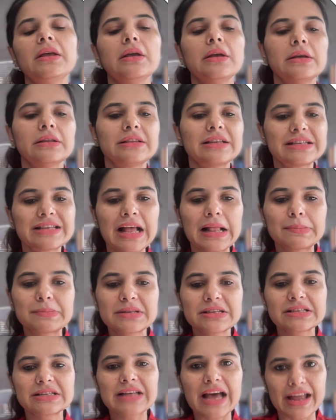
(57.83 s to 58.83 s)
This helps
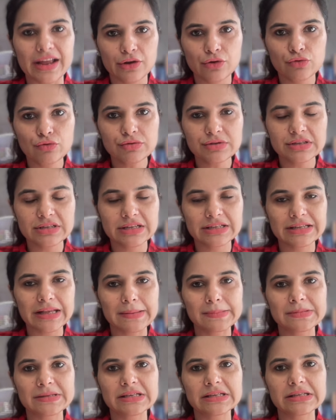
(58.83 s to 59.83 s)
us diagnose, this
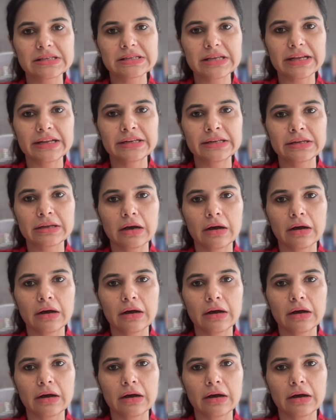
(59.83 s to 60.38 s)
helps us in